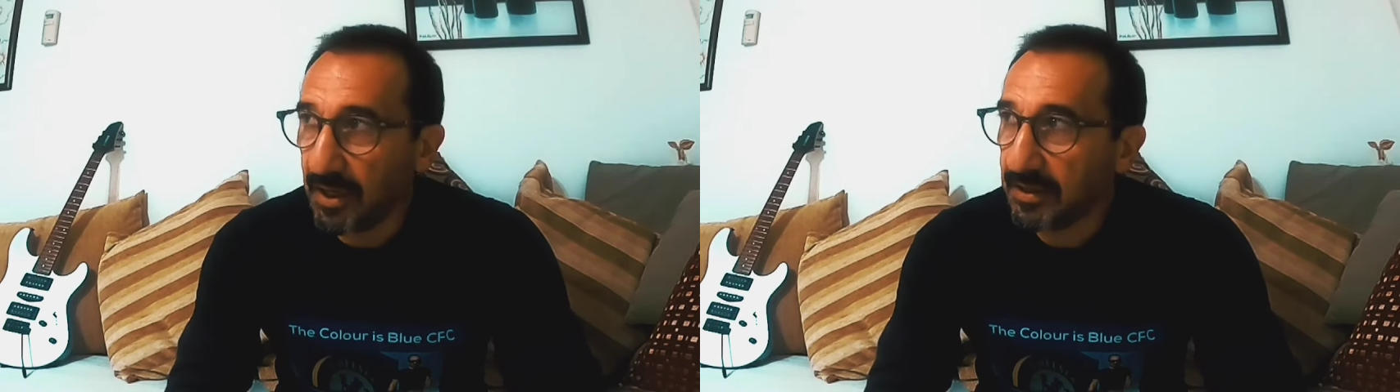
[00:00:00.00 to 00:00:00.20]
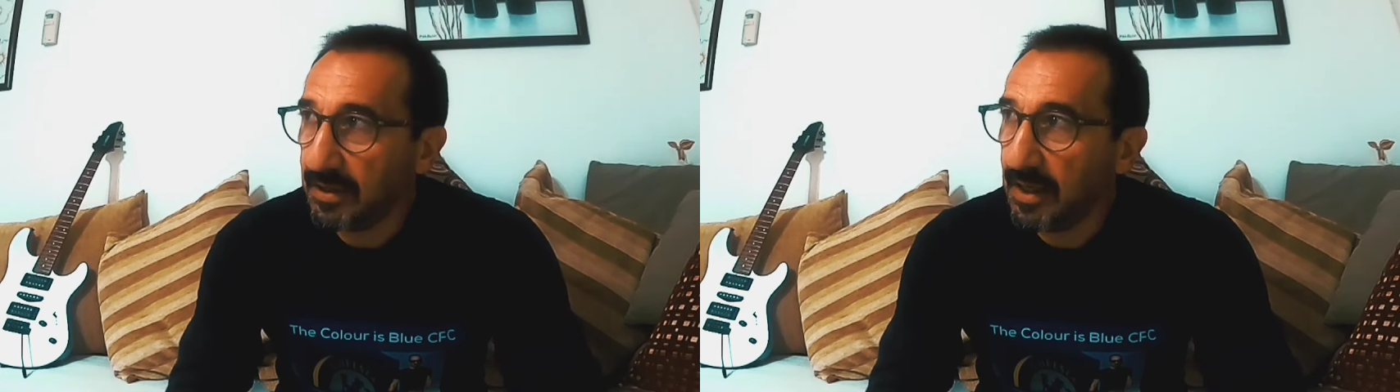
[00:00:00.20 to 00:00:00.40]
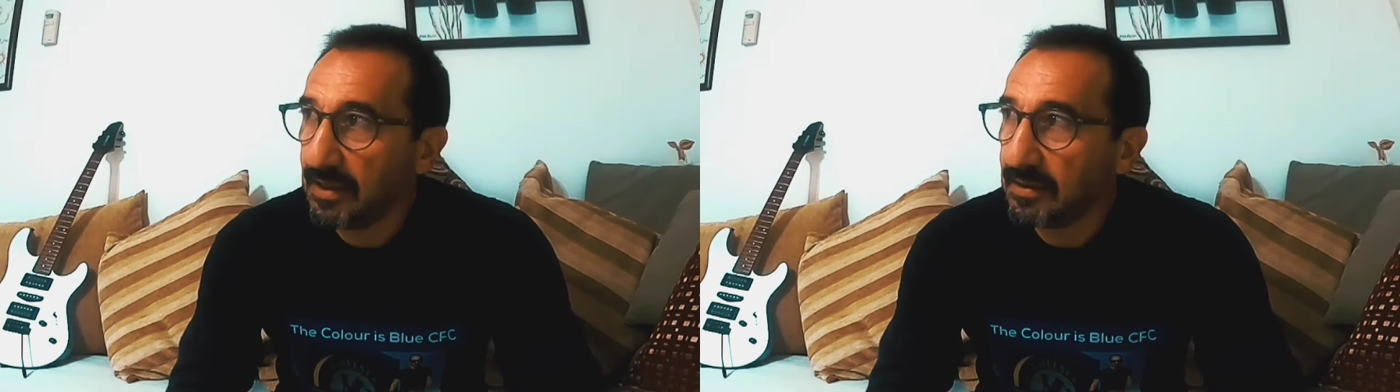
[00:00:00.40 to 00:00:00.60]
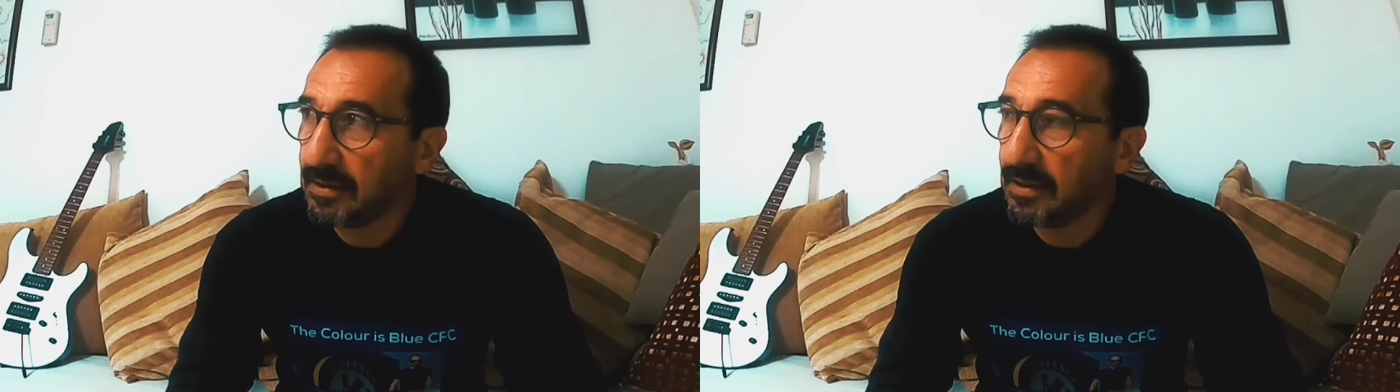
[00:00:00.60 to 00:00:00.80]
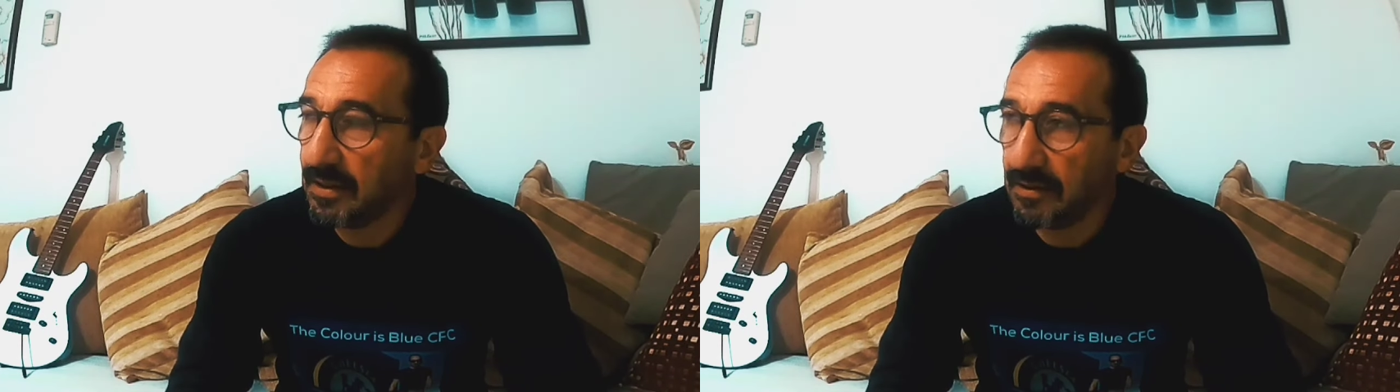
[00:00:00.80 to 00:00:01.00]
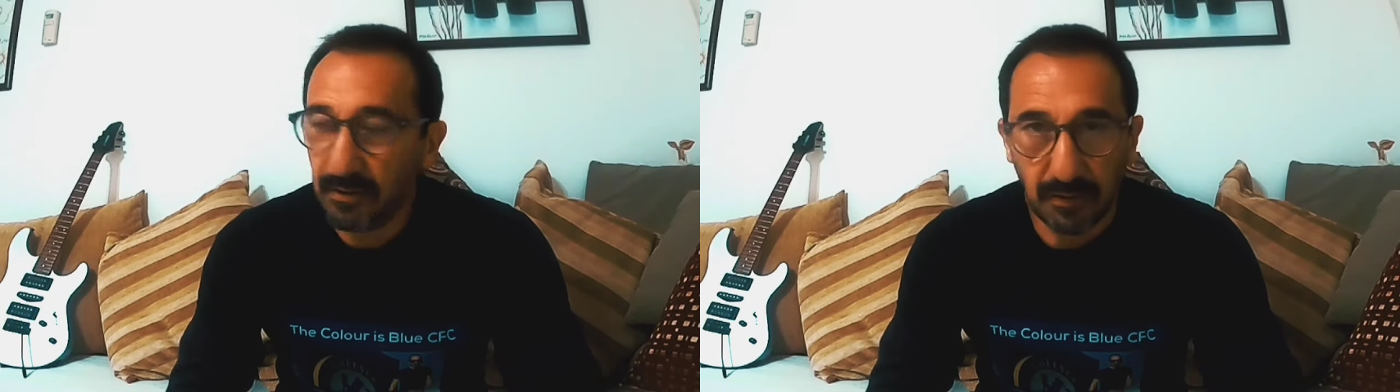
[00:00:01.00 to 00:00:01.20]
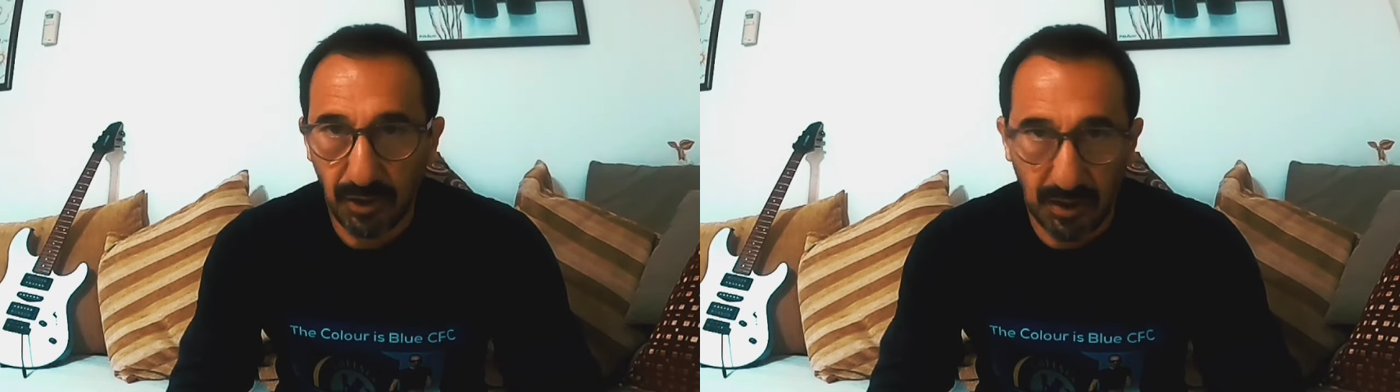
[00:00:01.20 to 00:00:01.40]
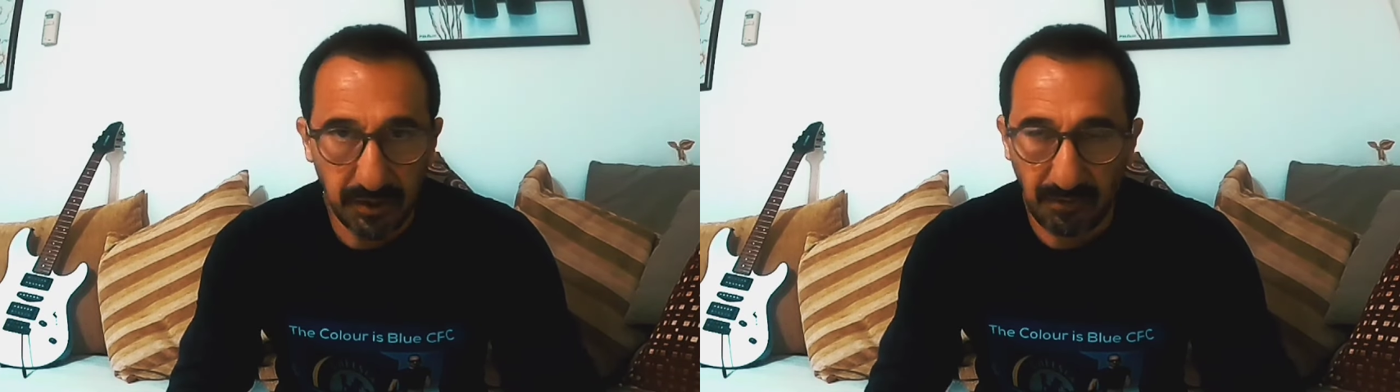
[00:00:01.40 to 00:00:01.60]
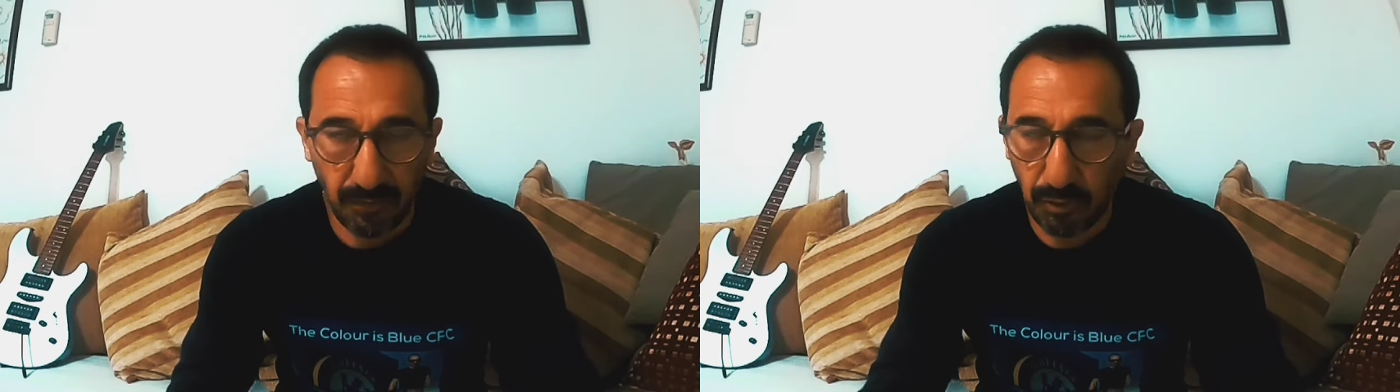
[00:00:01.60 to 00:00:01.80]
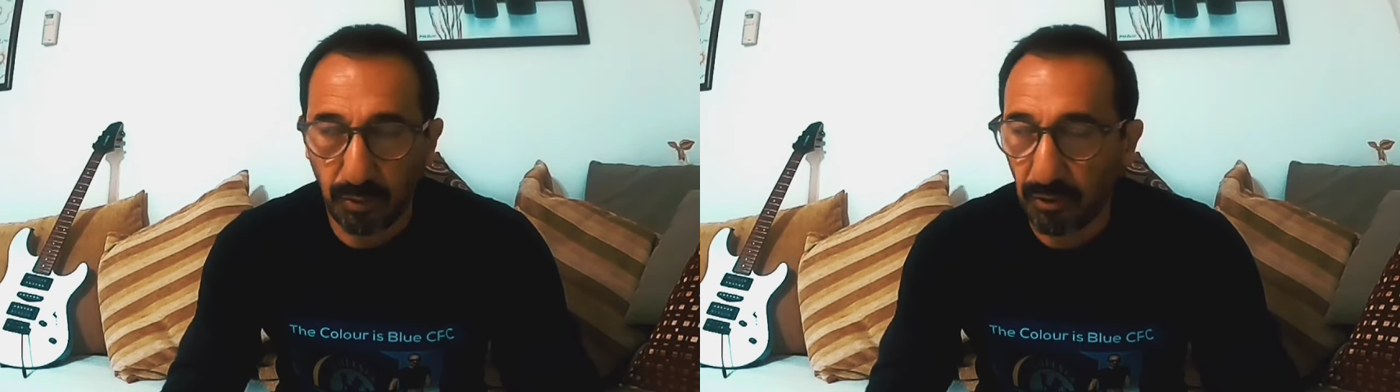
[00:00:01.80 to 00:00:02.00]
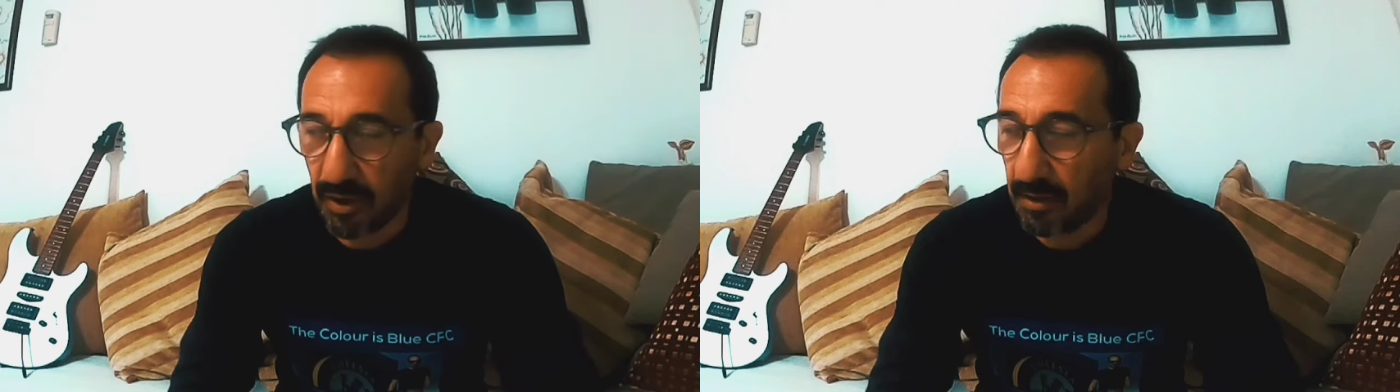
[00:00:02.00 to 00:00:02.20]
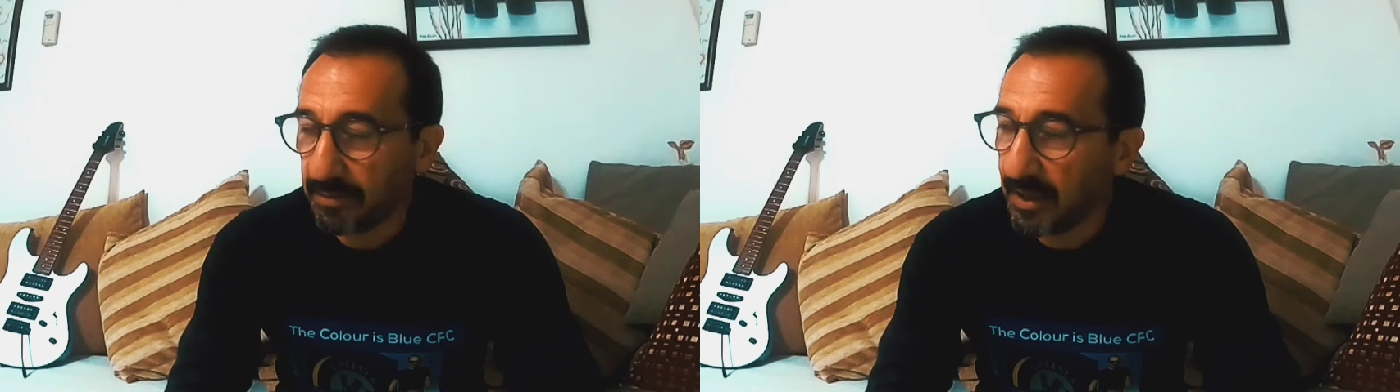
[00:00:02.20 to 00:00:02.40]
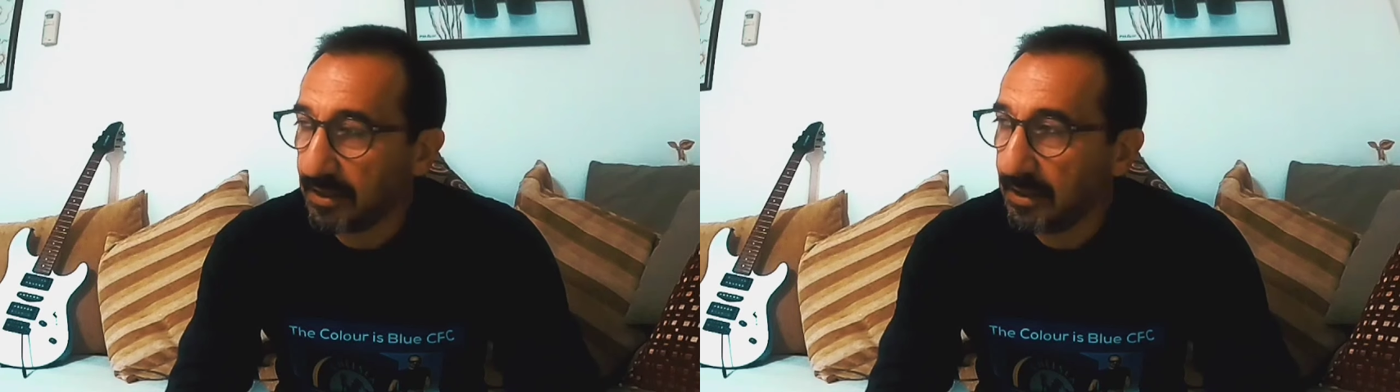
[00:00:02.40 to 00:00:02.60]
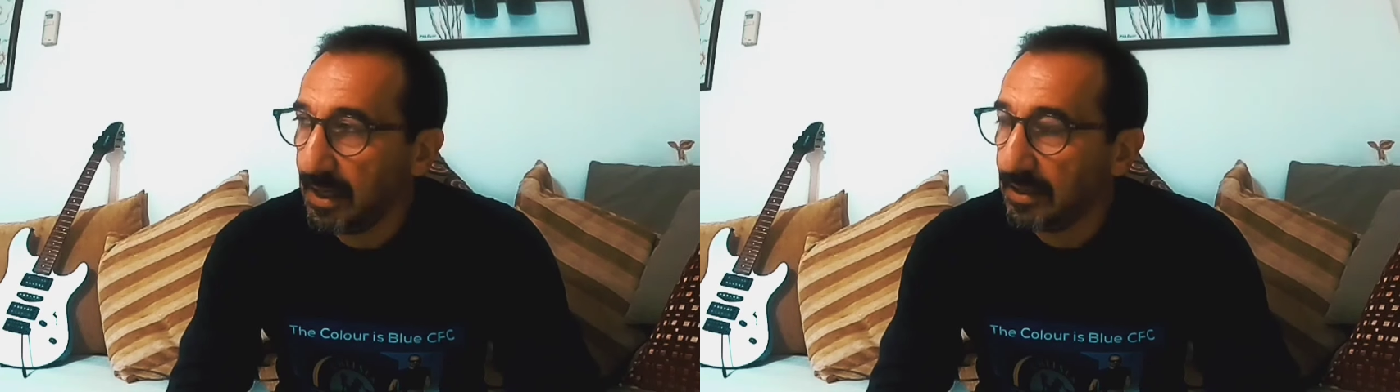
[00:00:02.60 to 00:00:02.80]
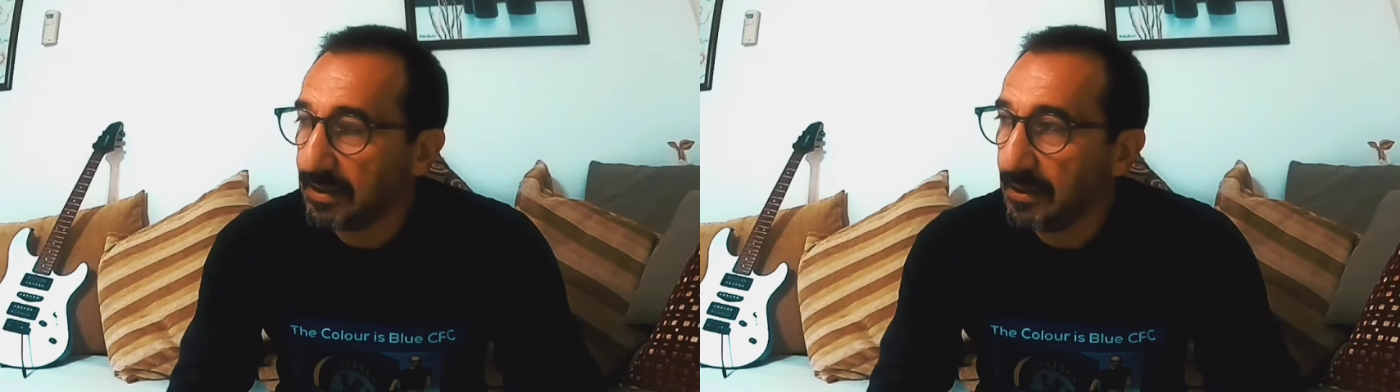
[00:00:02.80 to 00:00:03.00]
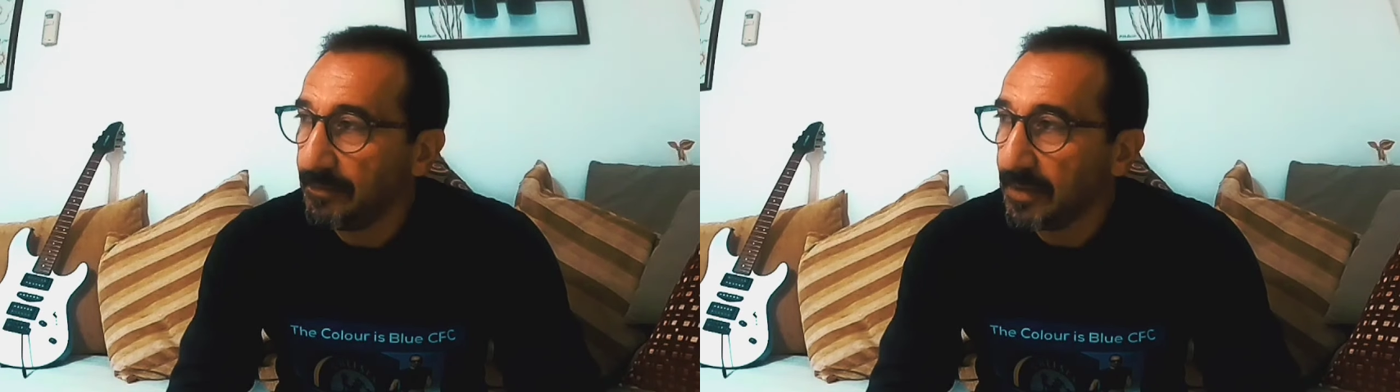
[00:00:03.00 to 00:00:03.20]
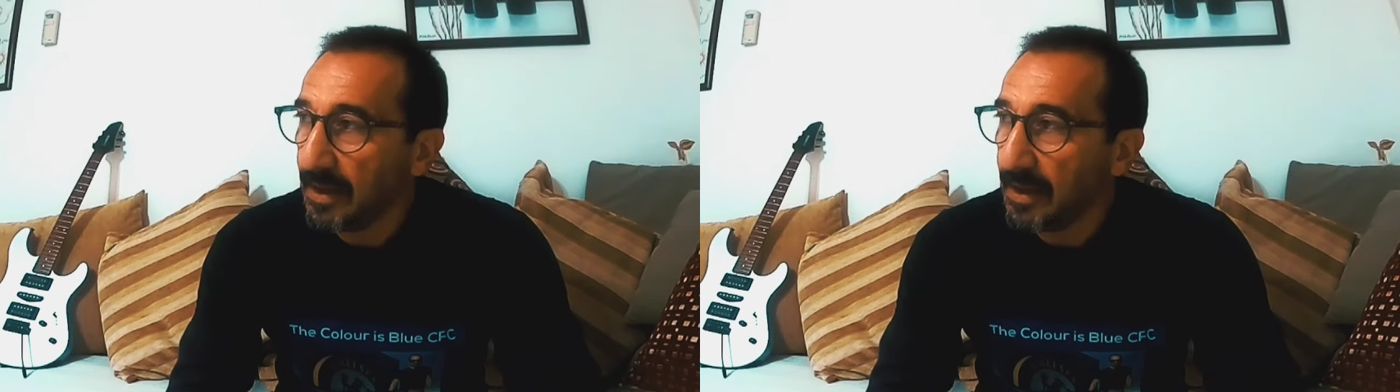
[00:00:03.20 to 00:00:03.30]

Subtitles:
Club tactics.